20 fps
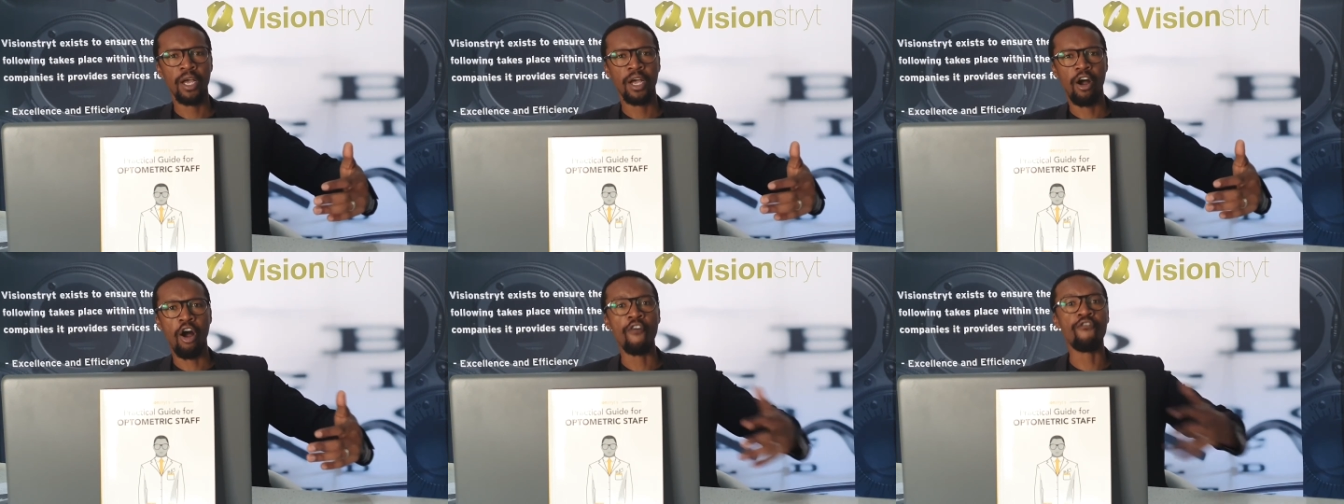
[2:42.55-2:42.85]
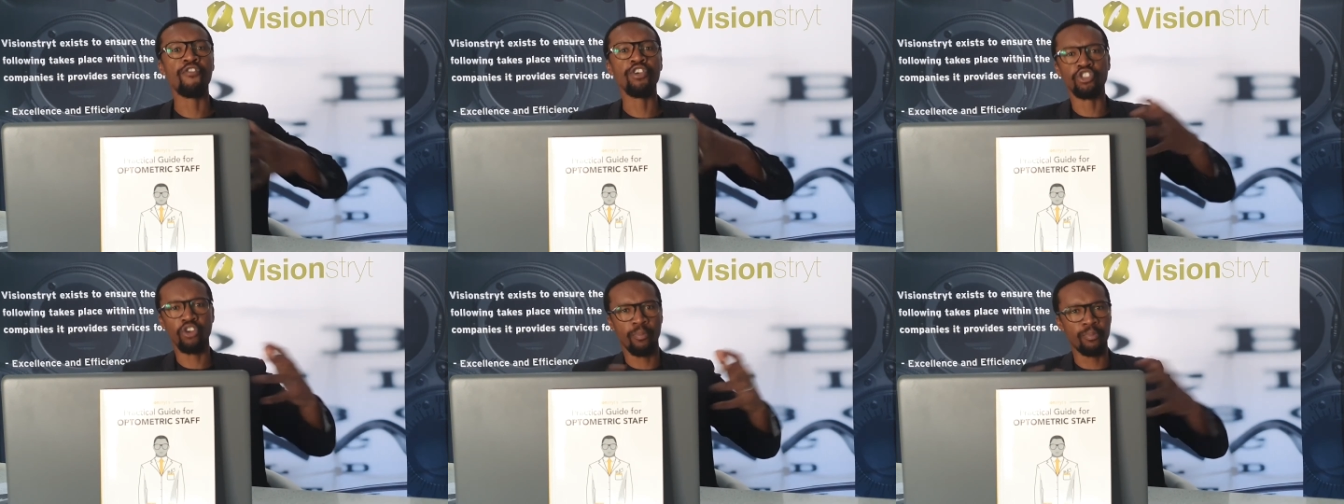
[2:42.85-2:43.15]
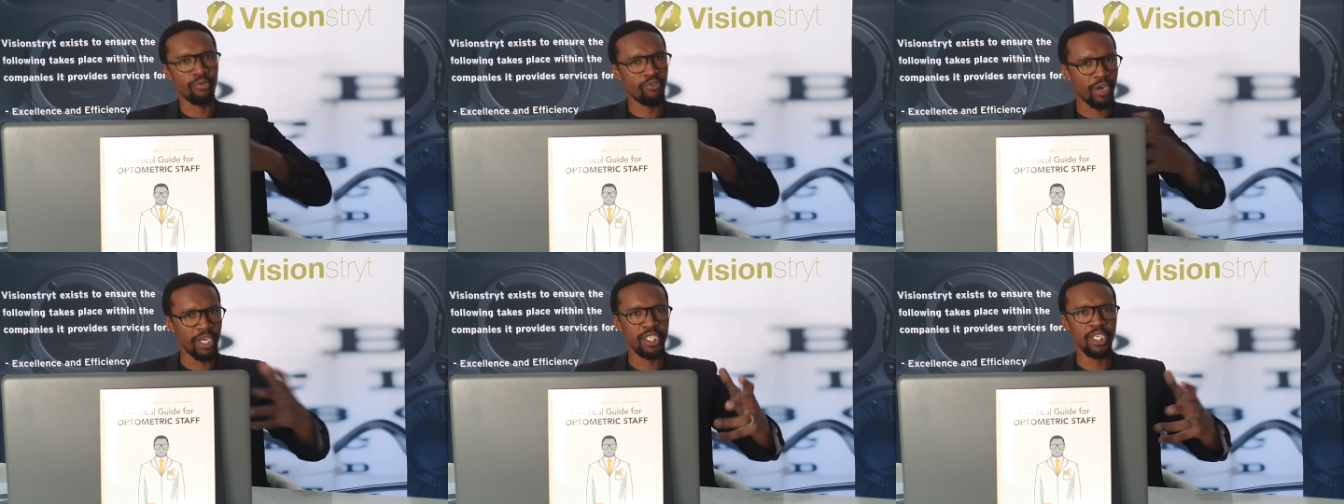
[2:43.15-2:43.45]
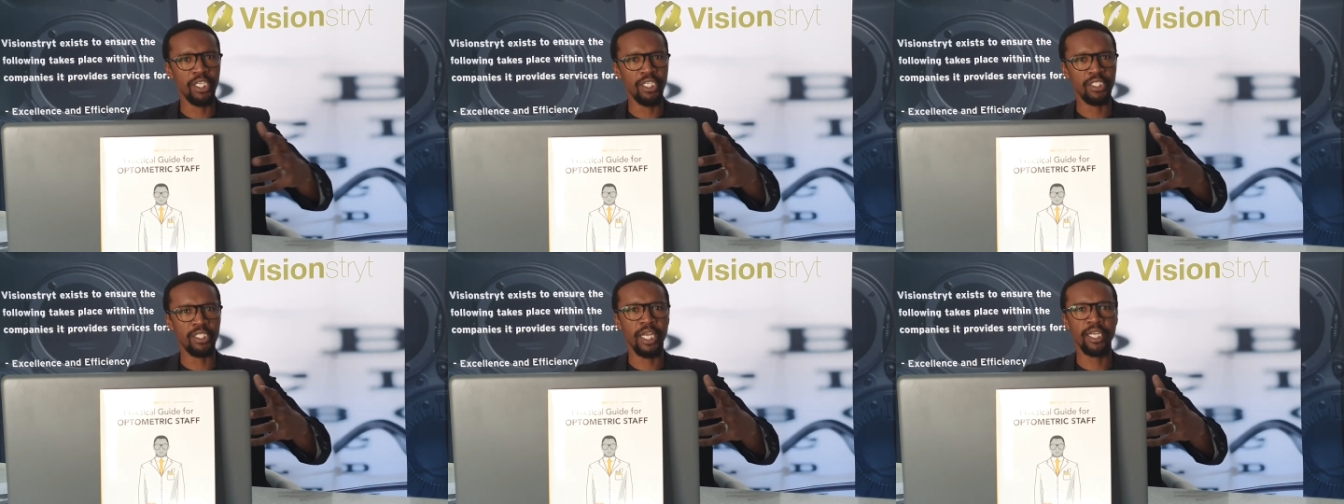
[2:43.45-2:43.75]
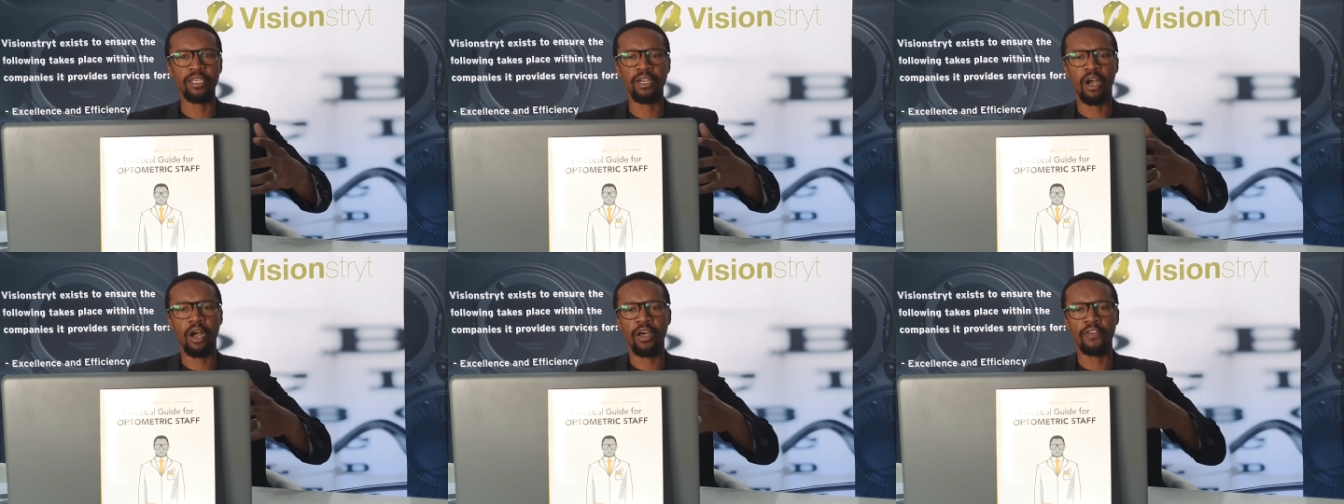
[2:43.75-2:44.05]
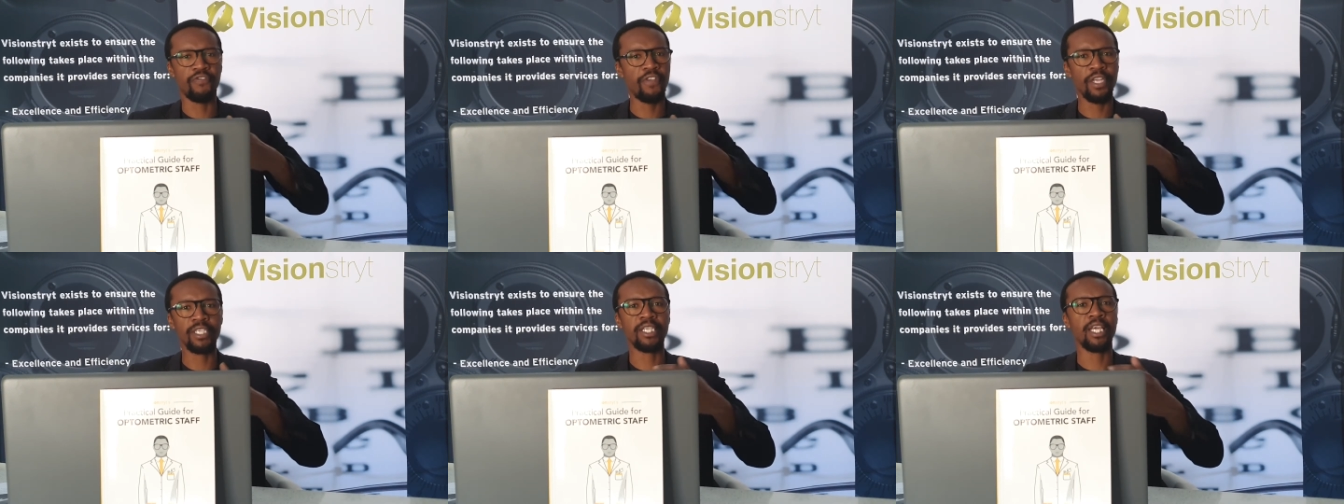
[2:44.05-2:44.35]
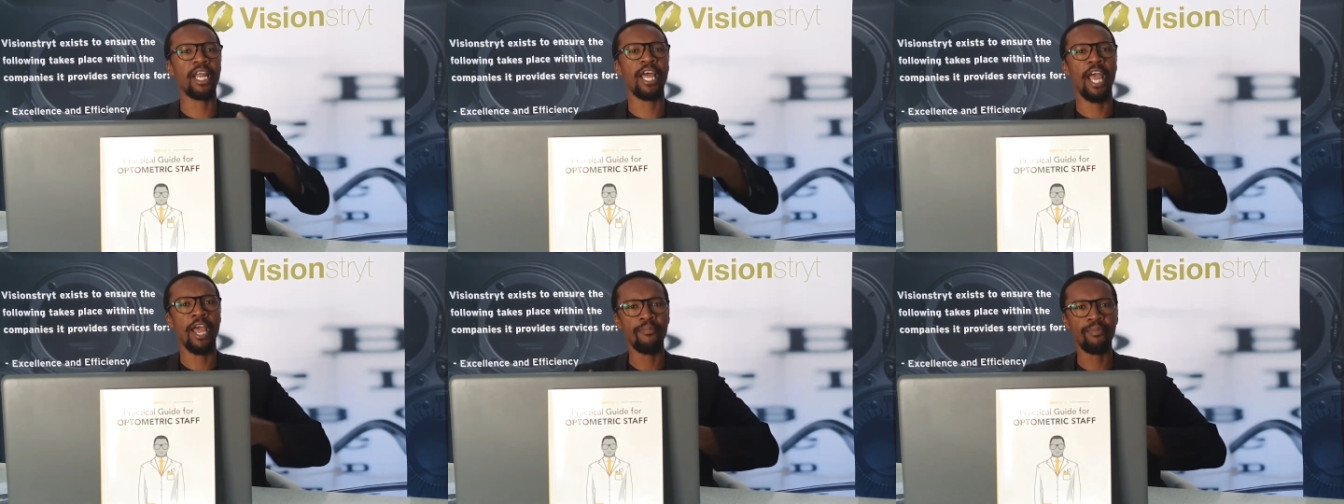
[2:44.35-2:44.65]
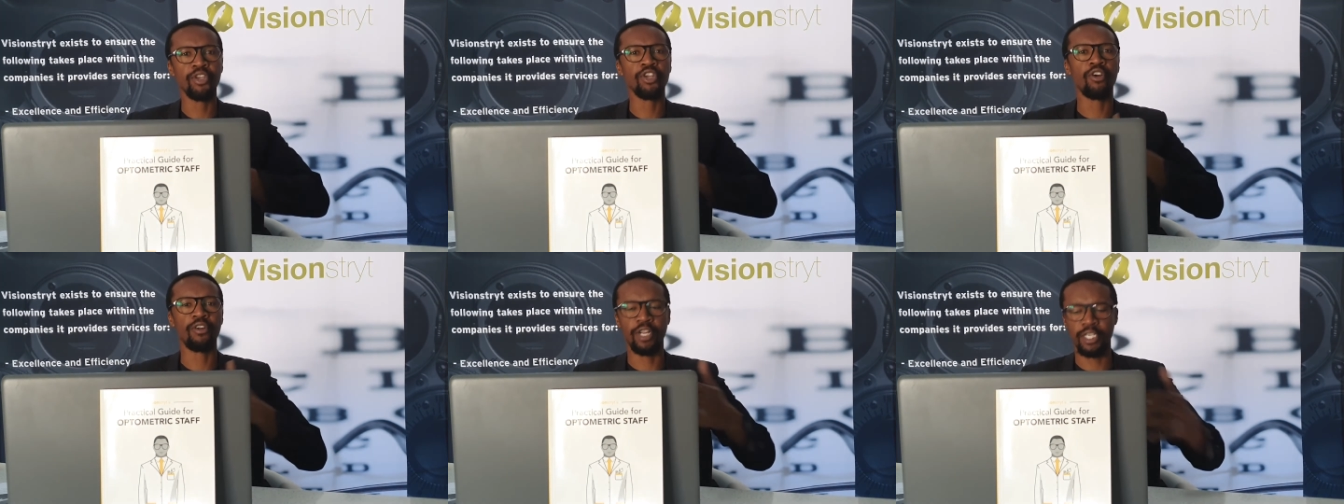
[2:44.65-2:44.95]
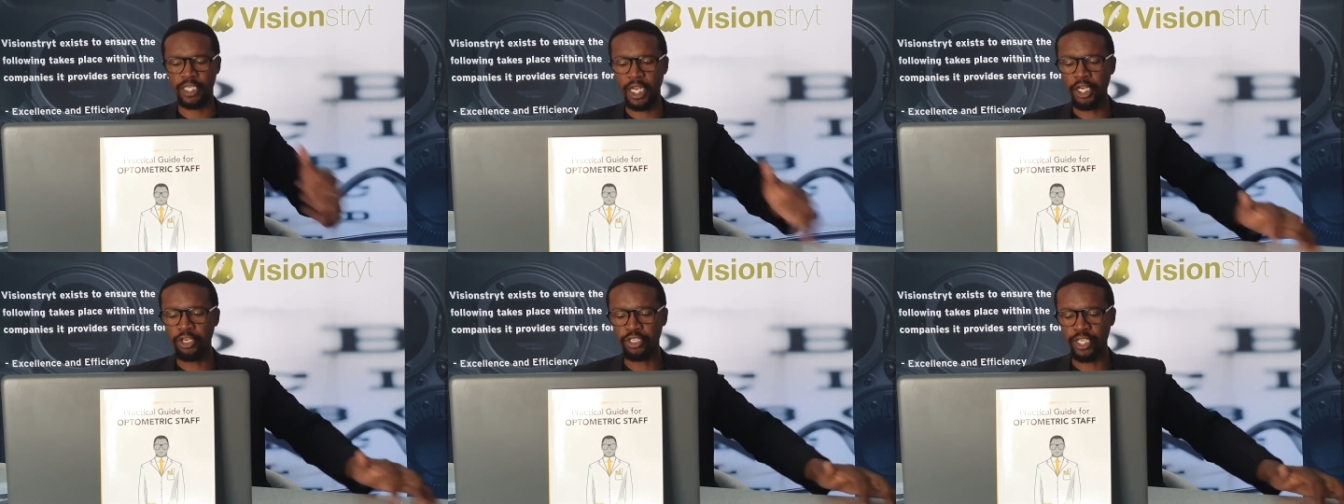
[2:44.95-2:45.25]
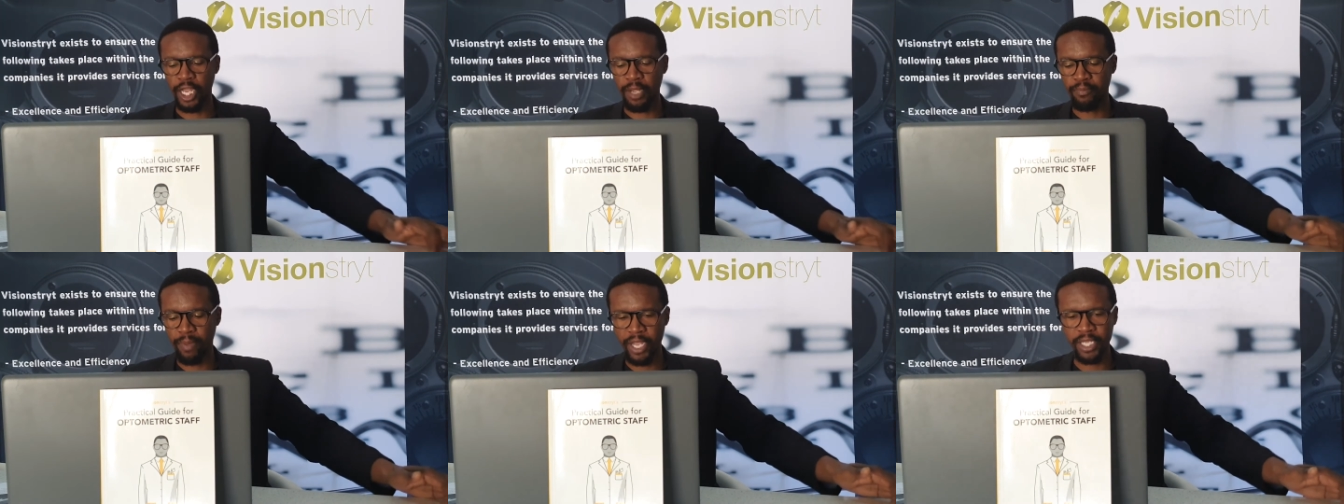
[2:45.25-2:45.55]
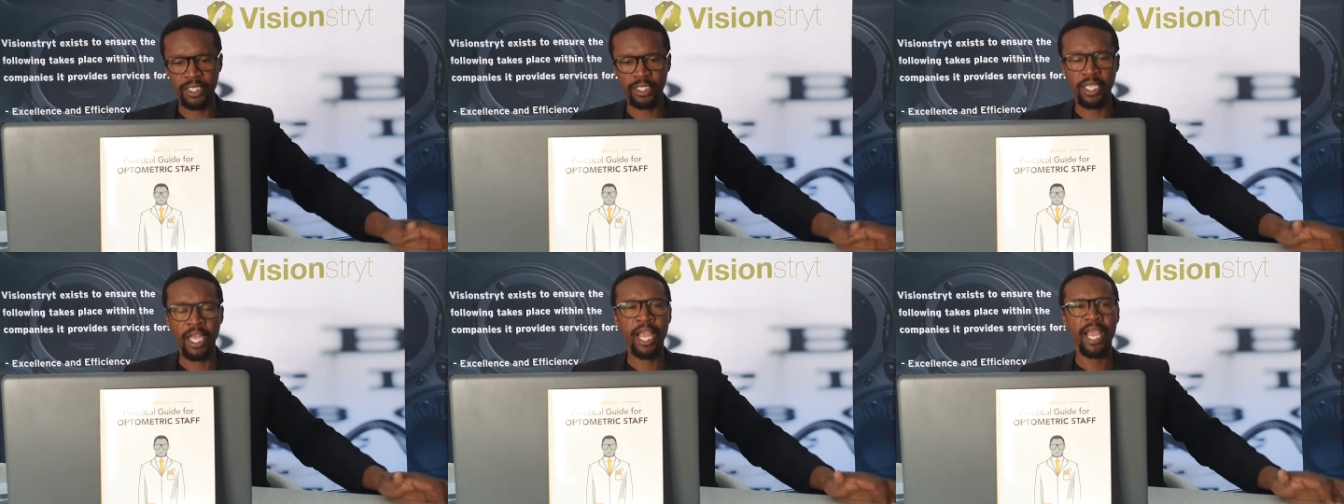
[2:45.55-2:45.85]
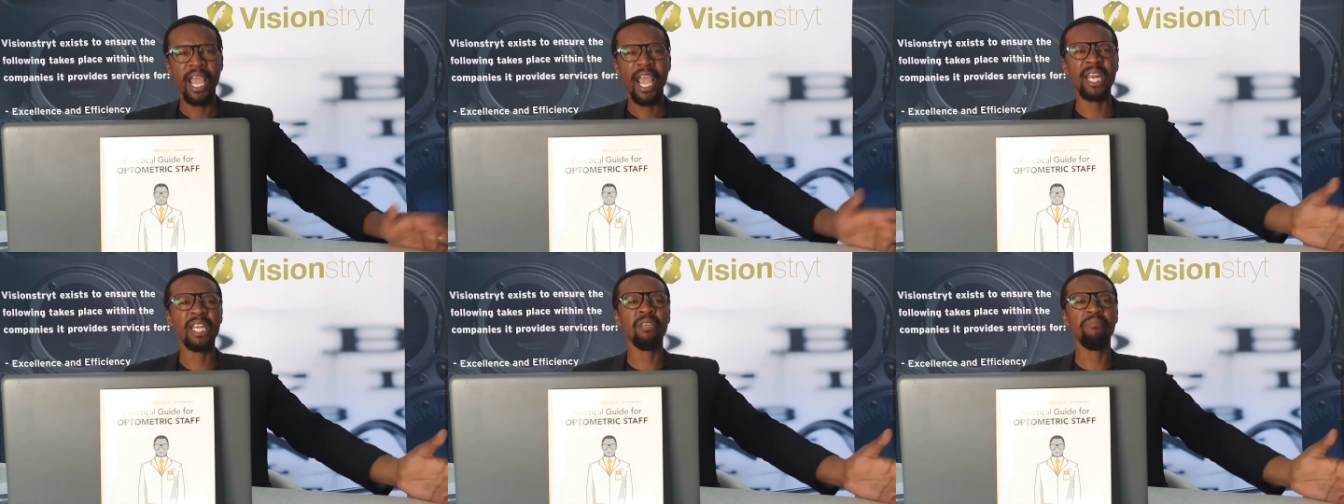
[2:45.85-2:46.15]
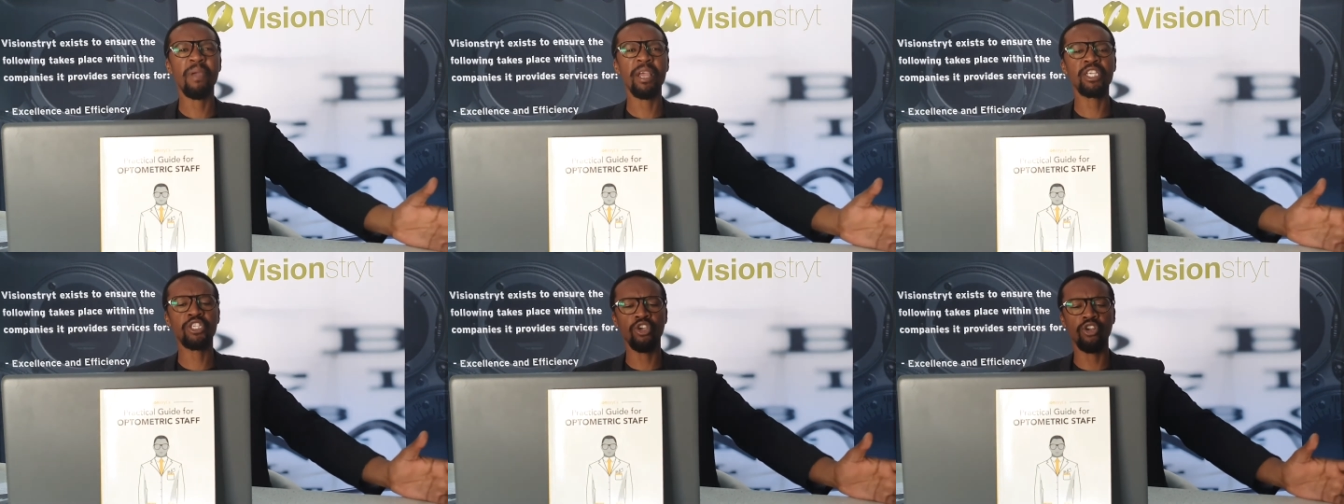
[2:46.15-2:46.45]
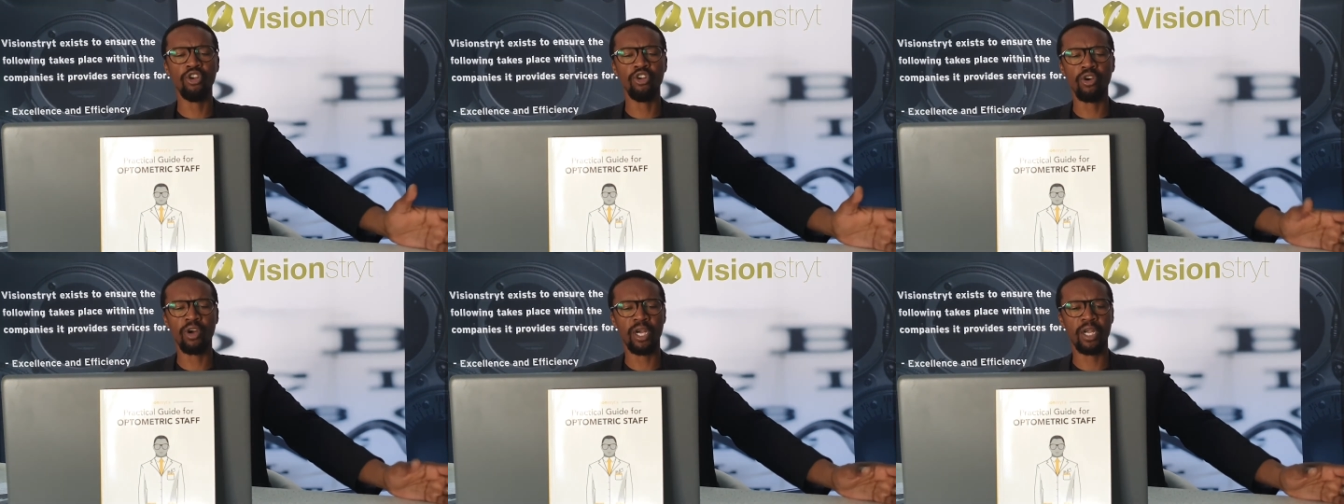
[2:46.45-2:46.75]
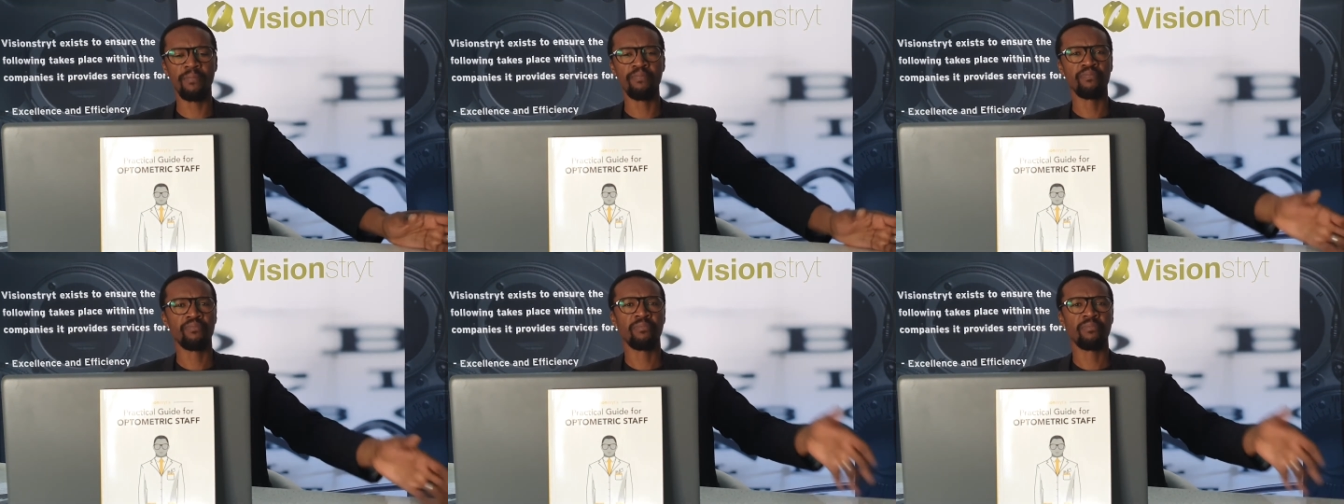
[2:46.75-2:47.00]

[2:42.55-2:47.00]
office operations that are things that are happening on a day-to-day basis and it makes you look